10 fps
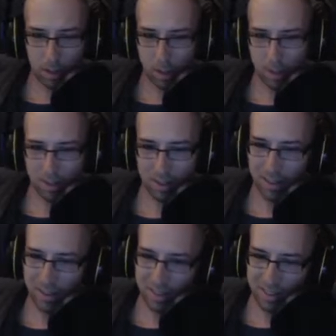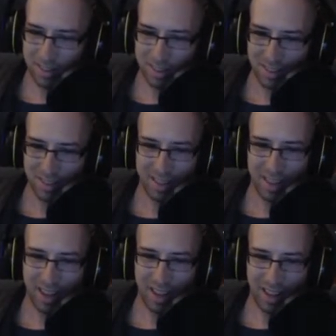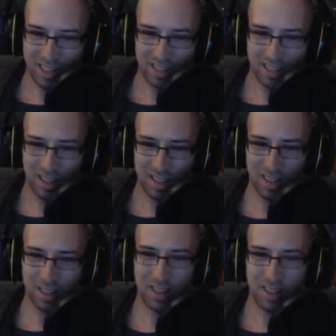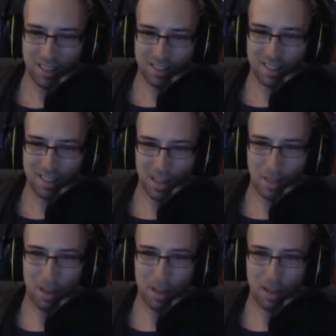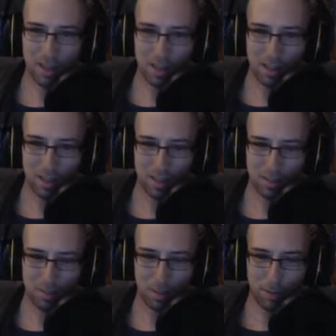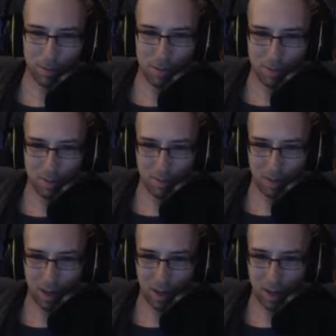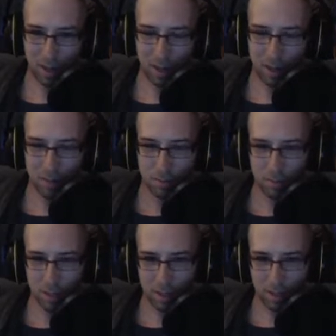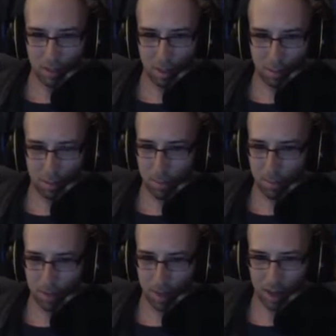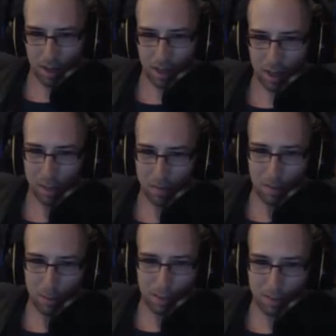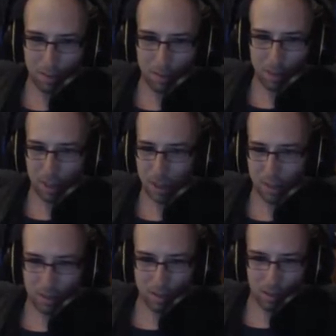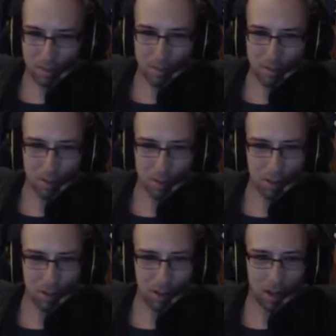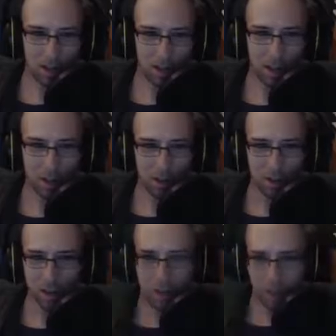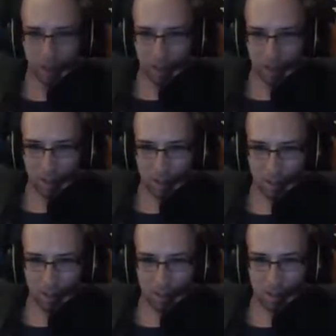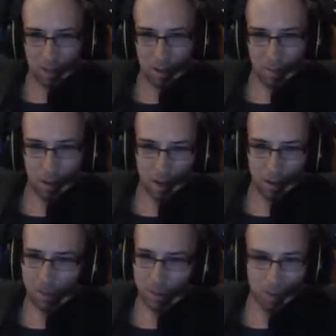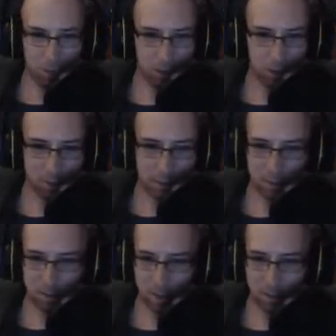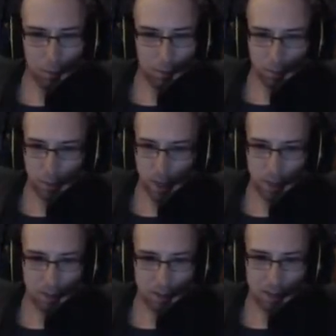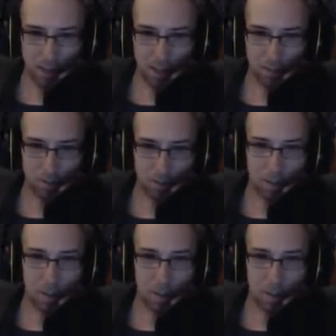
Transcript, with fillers: I actually, it, it's the same night as my first episode. I tried to sleep I got a little bit of sleep, I guess. It's like 11.30 at night right now. And, uh, man, I've been so curious about uh, what's going on in this lighthouse.